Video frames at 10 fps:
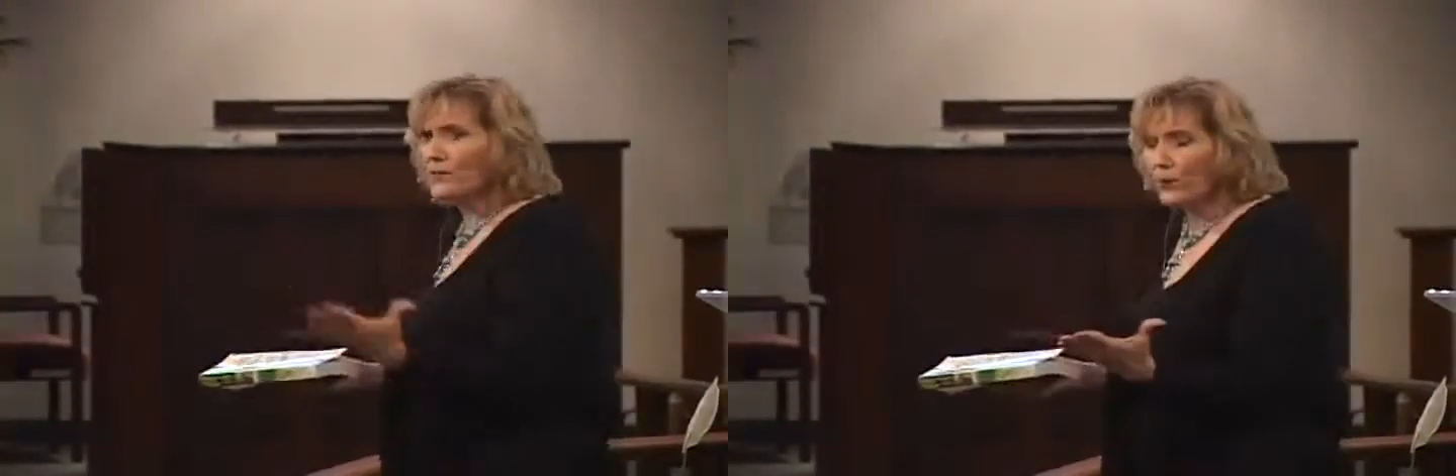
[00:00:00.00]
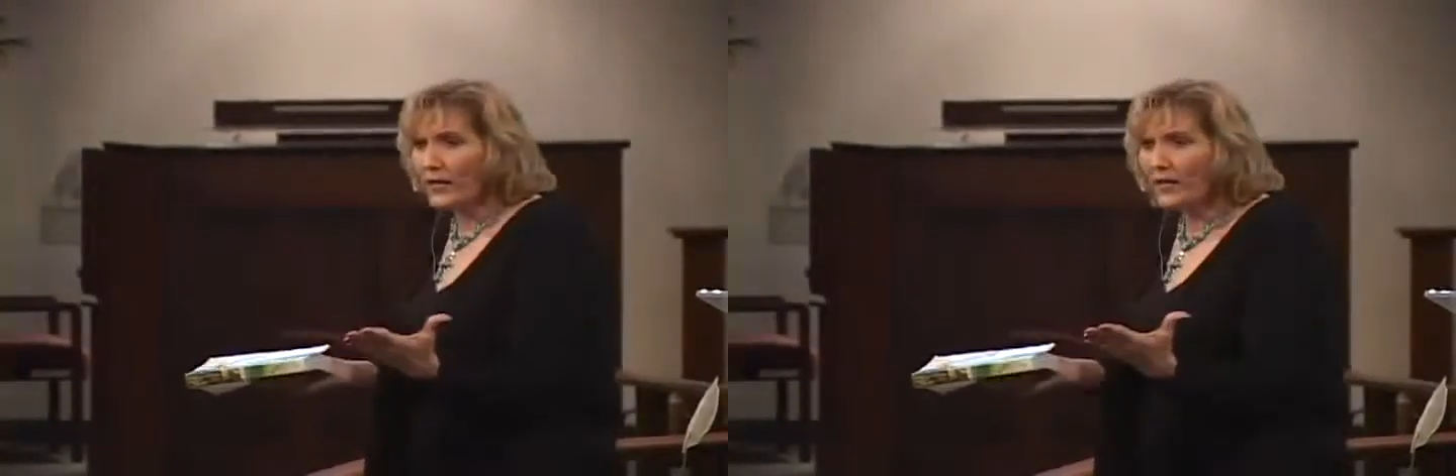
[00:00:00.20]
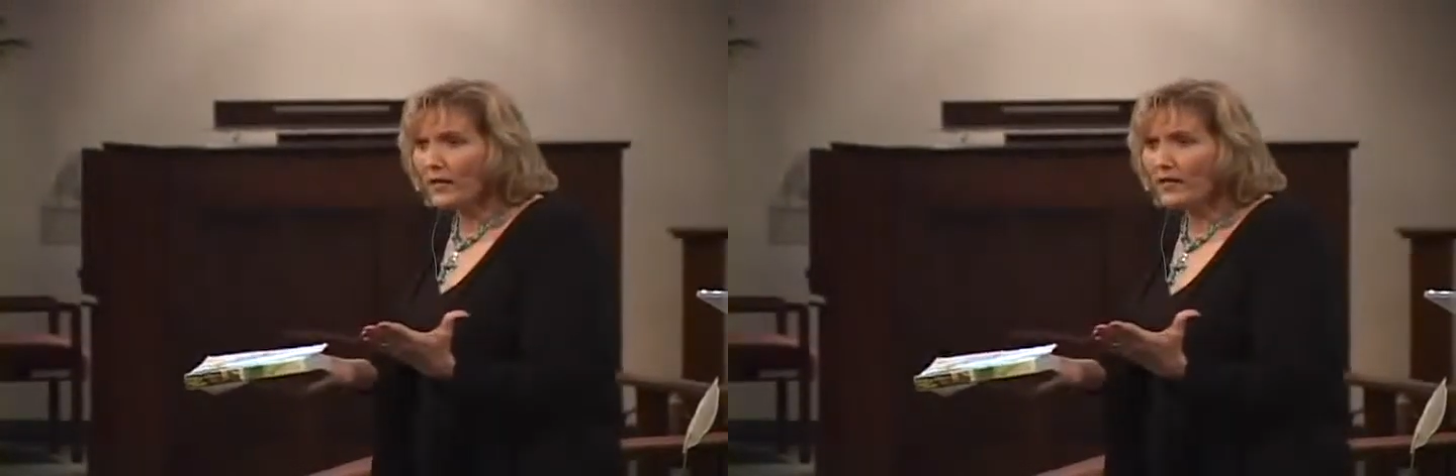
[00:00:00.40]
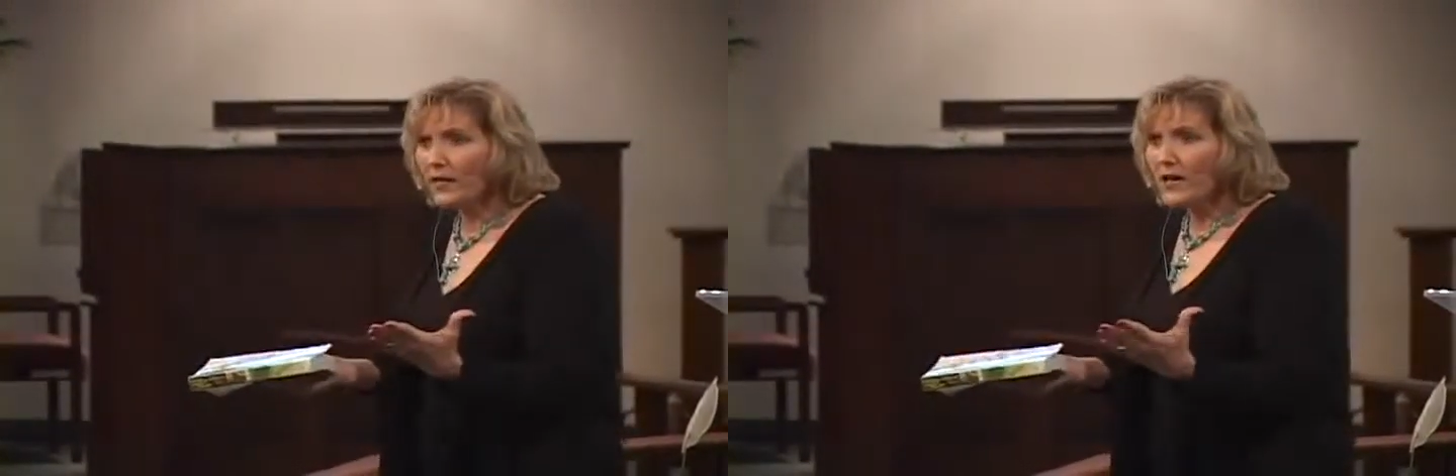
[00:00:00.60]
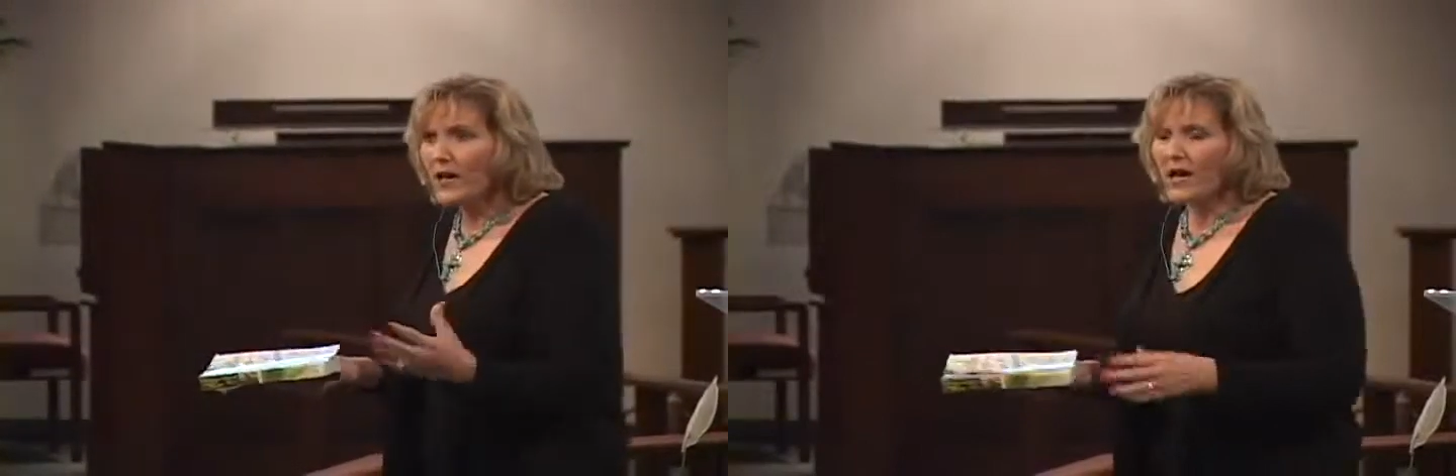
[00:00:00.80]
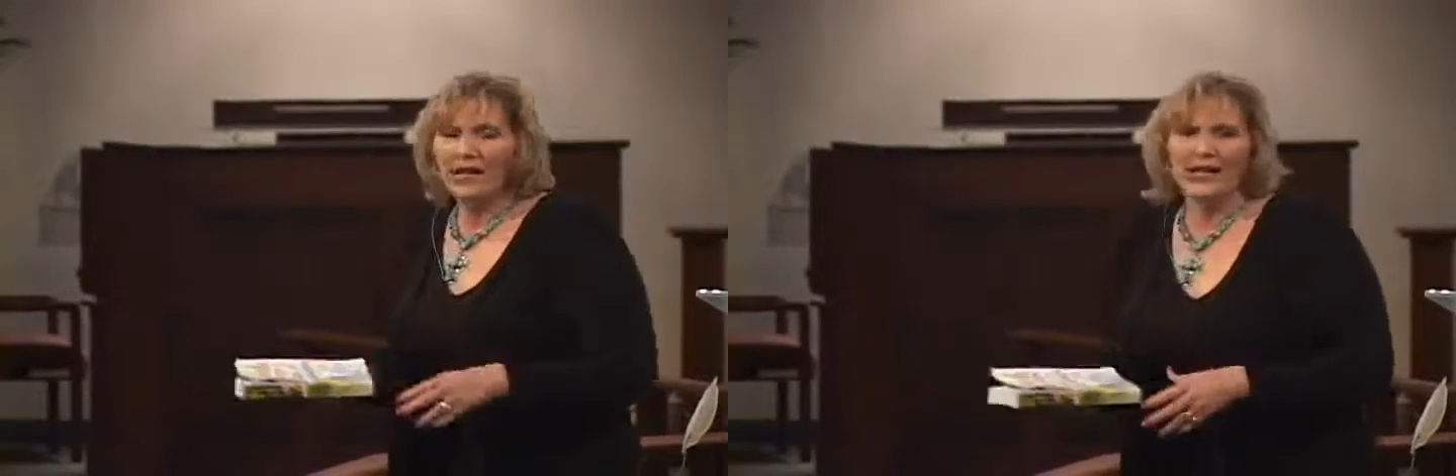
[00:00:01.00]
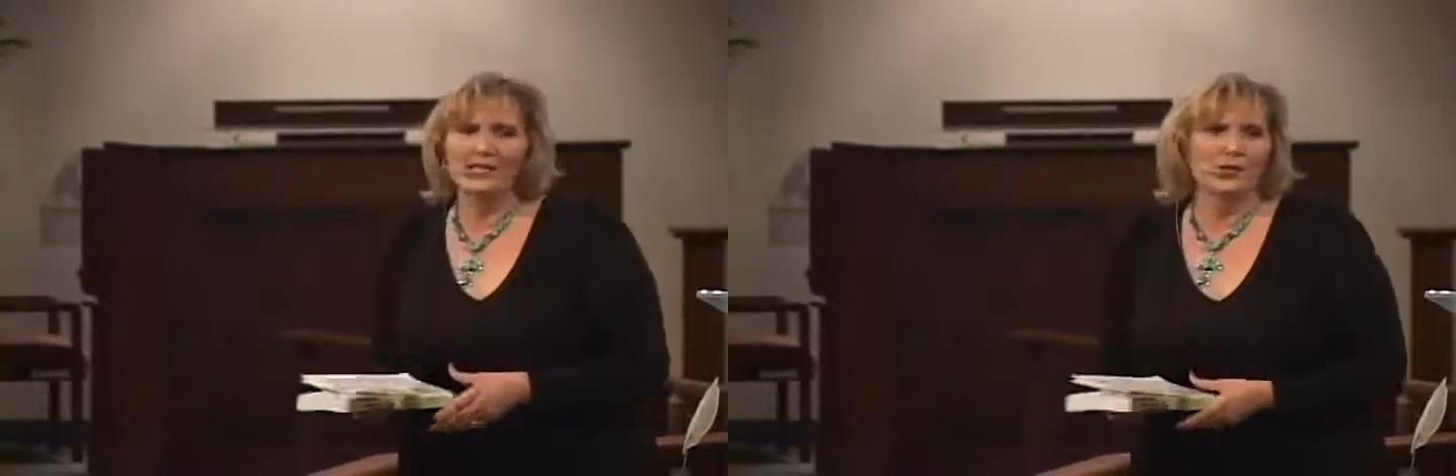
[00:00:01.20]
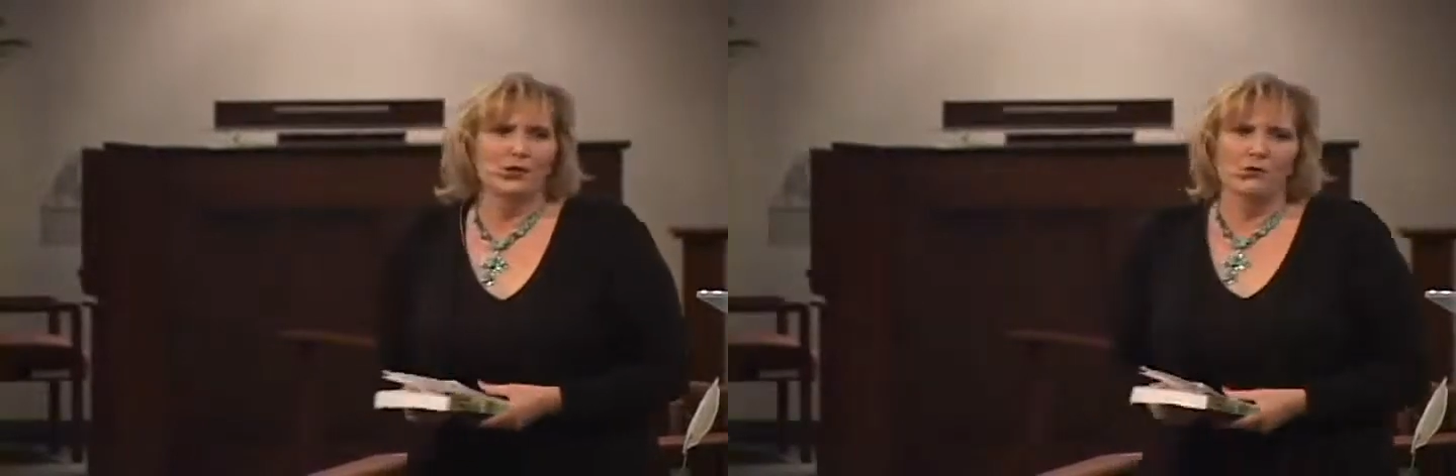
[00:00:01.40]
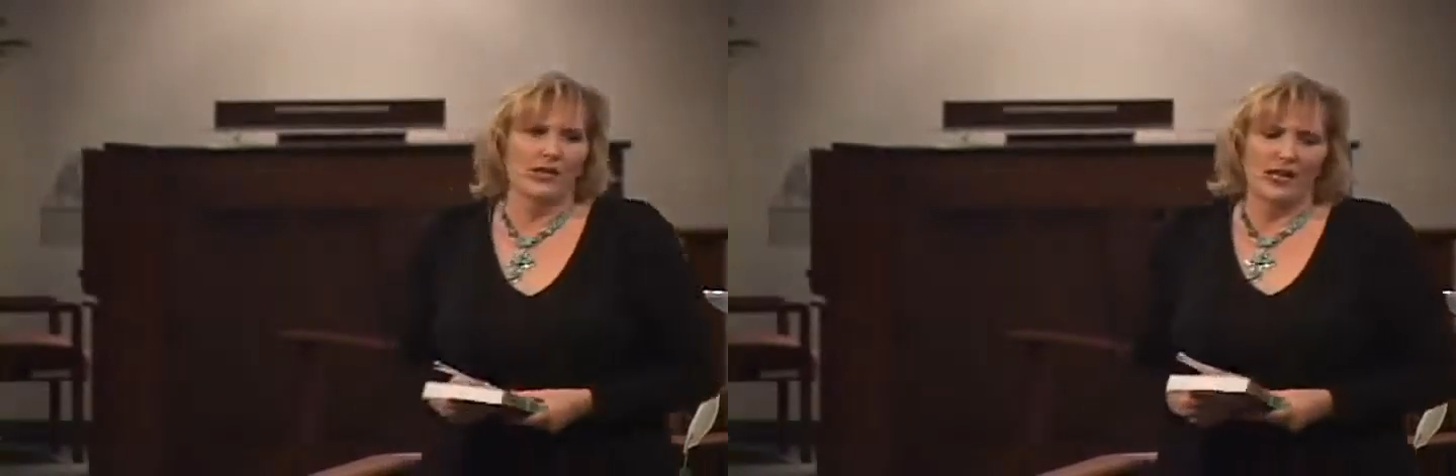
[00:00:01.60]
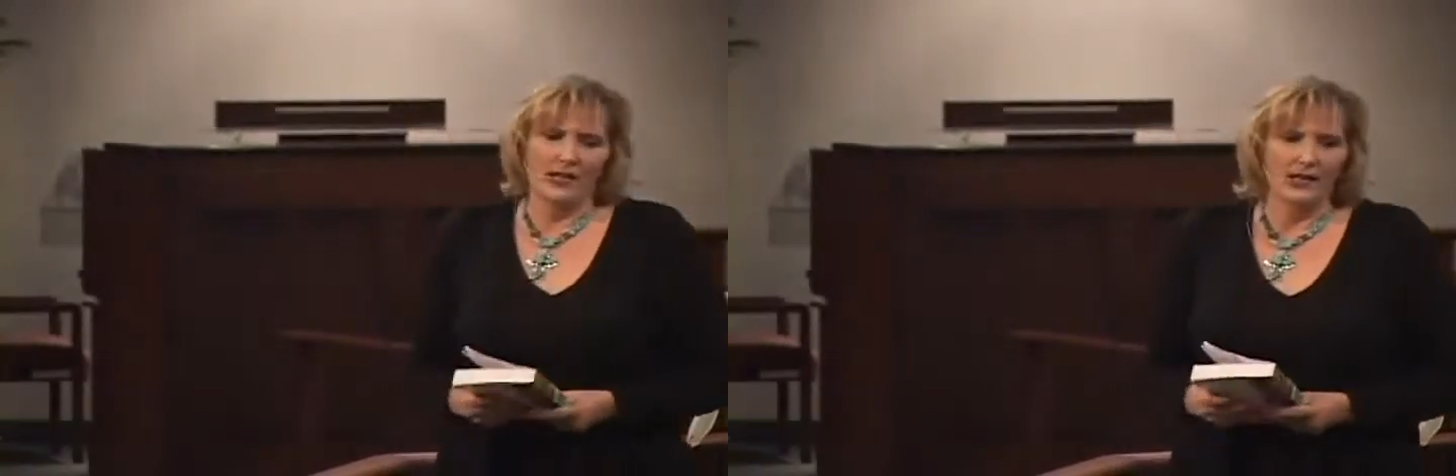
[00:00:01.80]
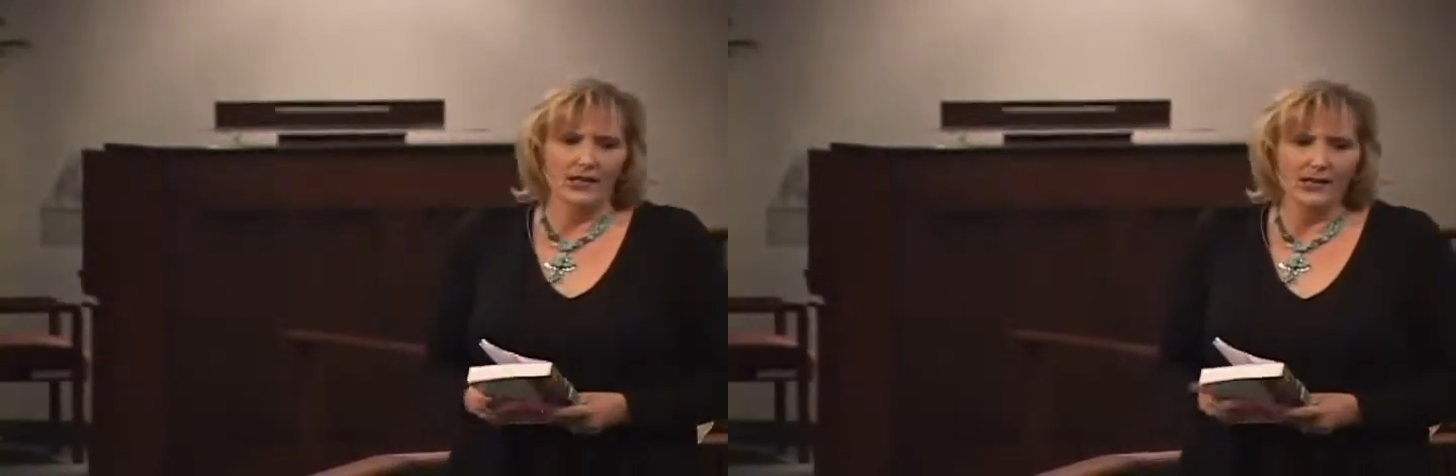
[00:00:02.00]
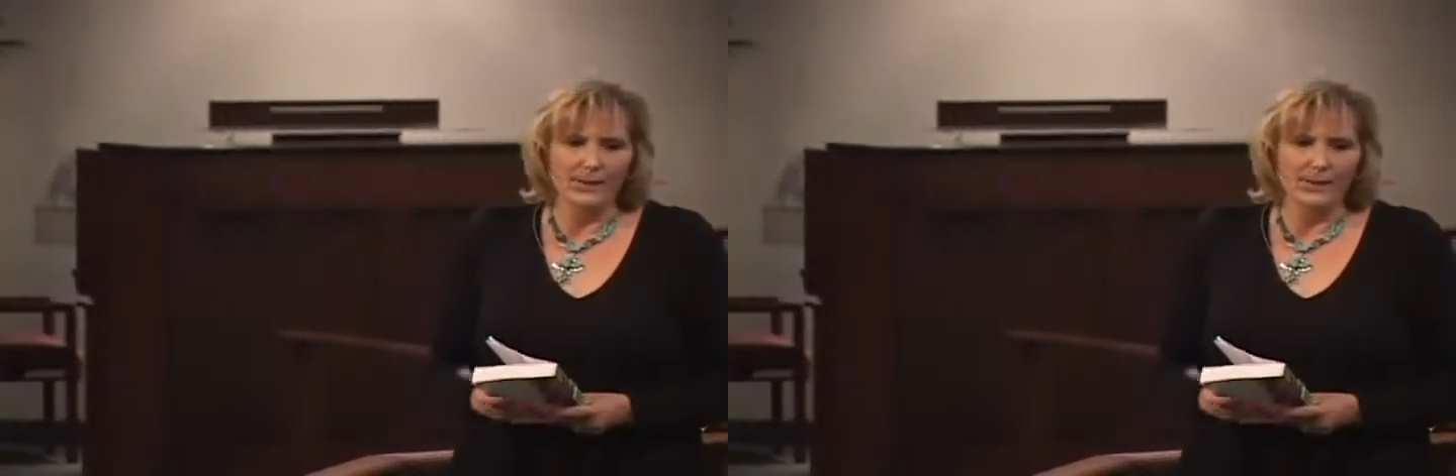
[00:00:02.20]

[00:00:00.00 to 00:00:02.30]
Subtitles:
spring? And I said, no, Daddy.